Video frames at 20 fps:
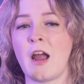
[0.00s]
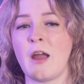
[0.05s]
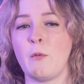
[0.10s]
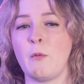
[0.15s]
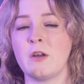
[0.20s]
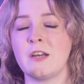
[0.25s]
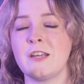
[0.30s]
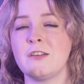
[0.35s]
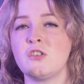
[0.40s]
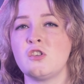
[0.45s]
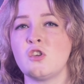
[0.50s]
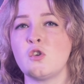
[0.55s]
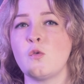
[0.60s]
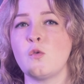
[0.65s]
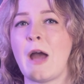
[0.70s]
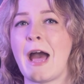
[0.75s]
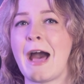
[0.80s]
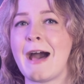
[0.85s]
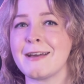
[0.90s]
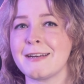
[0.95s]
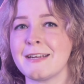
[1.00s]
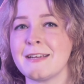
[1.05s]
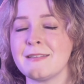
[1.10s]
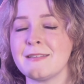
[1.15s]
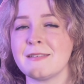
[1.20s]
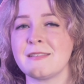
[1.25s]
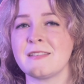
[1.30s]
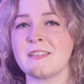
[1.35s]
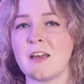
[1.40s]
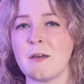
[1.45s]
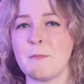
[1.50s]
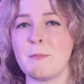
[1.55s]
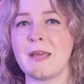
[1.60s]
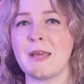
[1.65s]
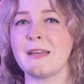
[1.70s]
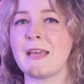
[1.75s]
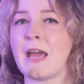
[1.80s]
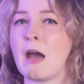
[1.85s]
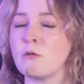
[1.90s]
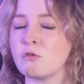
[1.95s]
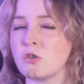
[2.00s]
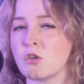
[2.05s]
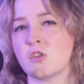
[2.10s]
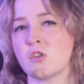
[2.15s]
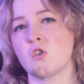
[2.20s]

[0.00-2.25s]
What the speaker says: I wanted to add in some encounter